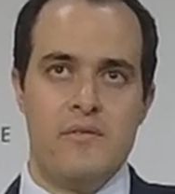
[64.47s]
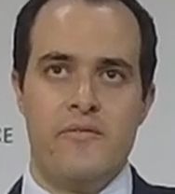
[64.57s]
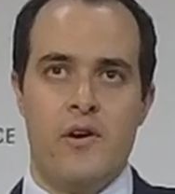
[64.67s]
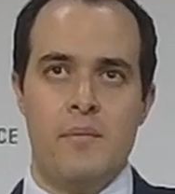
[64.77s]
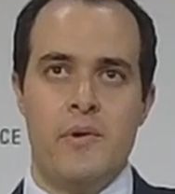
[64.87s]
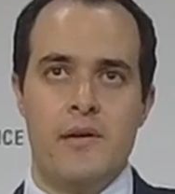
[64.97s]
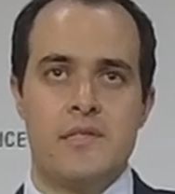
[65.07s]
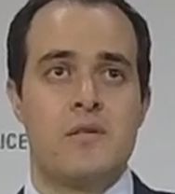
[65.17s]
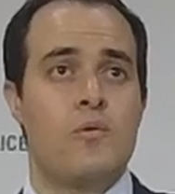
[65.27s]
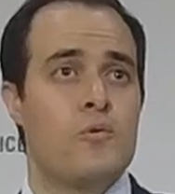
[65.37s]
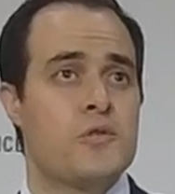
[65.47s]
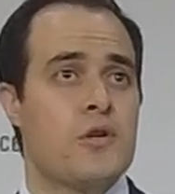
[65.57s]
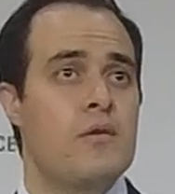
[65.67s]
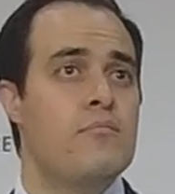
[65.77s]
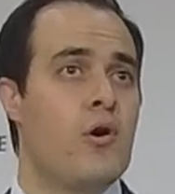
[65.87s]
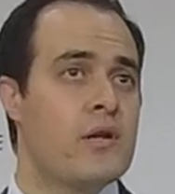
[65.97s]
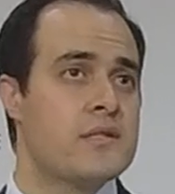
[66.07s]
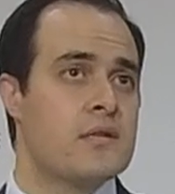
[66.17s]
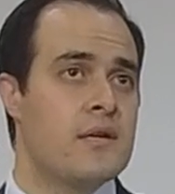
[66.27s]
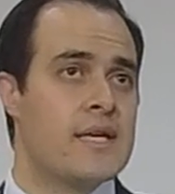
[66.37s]
firebugs and also
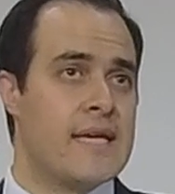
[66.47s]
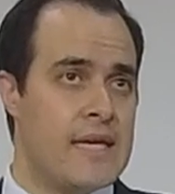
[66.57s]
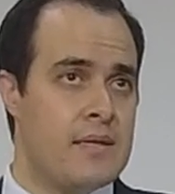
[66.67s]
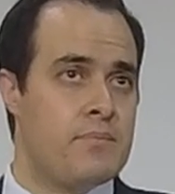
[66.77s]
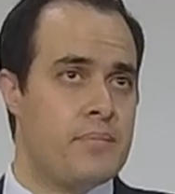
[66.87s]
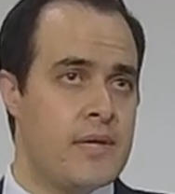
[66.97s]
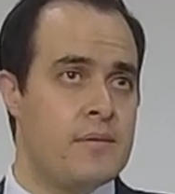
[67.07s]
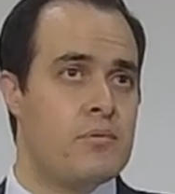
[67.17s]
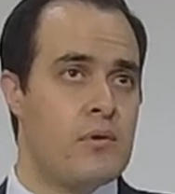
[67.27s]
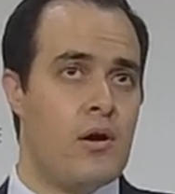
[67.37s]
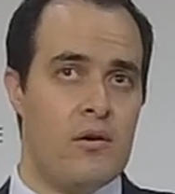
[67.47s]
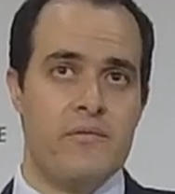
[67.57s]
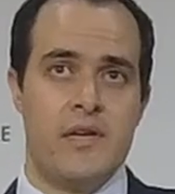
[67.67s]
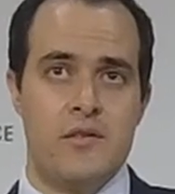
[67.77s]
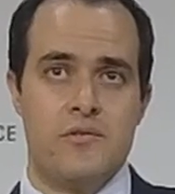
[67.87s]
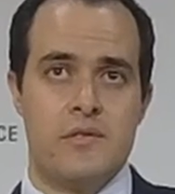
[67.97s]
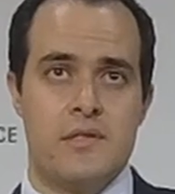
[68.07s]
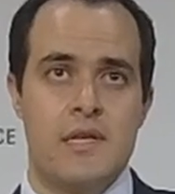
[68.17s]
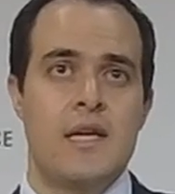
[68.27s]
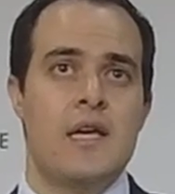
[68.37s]
monitor key people of
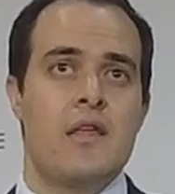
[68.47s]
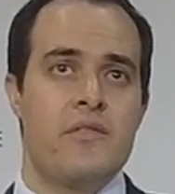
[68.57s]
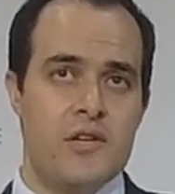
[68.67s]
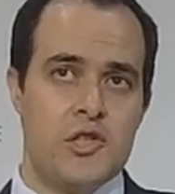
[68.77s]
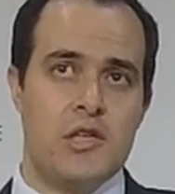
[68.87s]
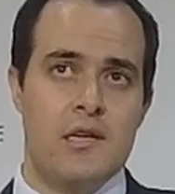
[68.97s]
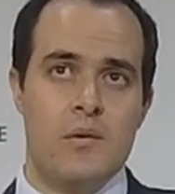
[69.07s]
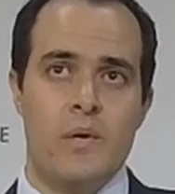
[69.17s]
interest. This year